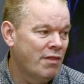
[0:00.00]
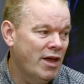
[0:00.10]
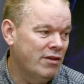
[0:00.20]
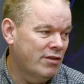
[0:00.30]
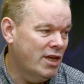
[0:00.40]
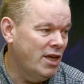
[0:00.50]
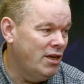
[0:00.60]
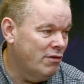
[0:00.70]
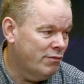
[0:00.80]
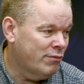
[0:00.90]
That's a
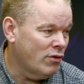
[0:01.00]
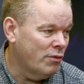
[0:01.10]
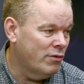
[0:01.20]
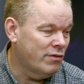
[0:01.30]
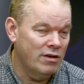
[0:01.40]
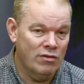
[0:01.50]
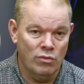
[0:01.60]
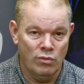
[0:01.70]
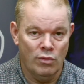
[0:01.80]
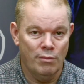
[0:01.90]
key of Cyber
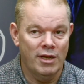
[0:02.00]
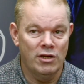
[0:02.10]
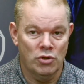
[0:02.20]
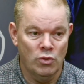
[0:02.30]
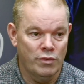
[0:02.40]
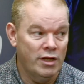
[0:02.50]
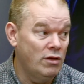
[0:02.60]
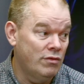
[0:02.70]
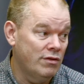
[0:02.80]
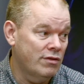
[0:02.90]
Essentials. We want to make sure they're
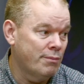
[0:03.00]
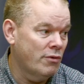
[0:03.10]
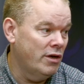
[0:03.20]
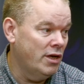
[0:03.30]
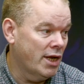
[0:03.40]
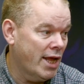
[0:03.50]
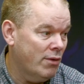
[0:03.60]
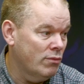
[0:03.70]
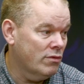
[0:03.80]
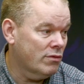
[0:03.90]
using separated
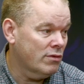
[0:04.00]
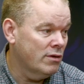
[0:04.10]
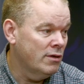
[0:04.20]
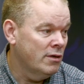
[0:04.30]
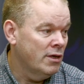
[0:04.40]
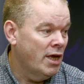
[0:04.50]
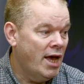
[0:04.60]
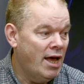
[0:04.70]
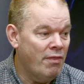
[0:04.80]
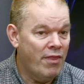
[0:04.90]
accounts.
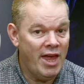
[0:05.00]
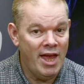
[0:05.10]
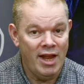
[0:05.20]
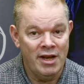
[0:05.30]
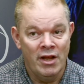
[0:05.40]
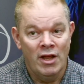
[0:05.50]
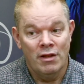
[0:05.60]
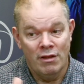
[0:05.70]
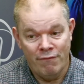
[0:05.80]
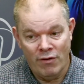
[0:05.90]
And then
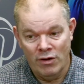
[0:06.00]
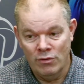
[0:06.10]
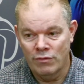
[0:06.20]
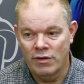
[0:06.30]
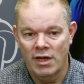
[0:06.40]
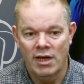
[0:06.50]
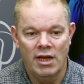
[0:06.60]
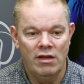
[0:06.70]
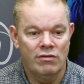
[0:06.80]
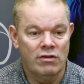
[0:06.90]
the final thing
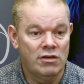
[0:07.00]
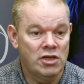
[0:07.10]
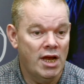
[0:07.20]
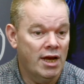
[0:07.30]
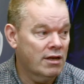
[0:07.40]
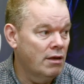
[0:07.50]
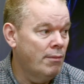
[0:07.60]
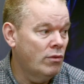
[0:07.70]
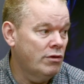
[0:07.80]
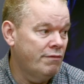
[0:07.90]
is to check that
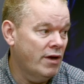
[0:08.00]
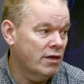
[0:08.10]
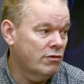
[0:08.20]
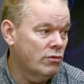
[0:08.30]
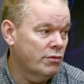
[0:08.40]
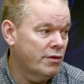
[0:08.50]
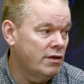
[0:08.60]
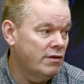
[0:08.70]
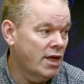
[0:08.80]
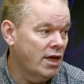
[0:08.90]
multi-factor
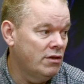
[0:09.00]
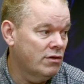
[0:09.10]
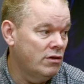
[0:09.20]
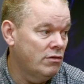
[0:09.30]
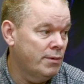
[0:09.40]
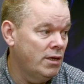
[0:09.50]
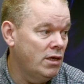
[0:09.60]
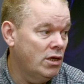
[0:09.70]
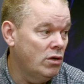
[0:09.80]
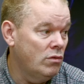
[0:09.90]
authentication is
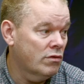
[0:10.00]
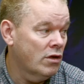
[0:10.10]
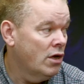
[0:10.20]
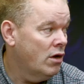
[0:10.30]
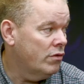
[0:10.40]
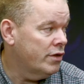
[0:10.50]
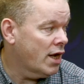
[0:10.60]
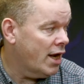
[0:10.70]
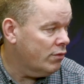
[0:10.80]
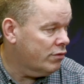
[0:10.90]
being used on the
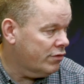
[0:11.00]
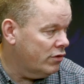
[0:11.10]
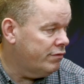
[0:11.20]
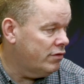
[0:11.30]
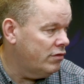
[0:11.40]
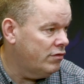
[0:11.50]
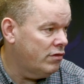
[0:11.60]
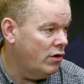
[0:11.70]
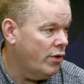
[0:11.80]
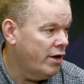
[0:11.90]
cloud services
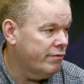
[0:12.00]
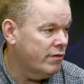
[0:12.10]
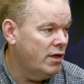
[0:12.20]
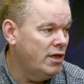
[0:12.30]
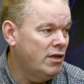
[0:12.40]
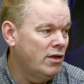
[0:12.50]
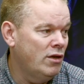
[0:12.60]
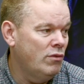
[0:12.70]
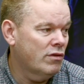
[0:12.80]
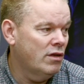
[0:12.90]
you have in
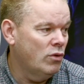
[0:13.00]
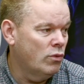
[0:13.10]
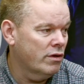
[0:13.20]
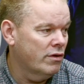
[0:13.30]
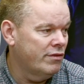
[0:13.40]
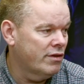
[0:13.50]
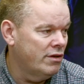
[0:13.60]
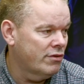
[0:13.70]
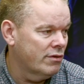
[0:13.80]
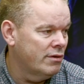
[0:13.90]
use in the
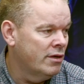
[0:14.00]
organisation.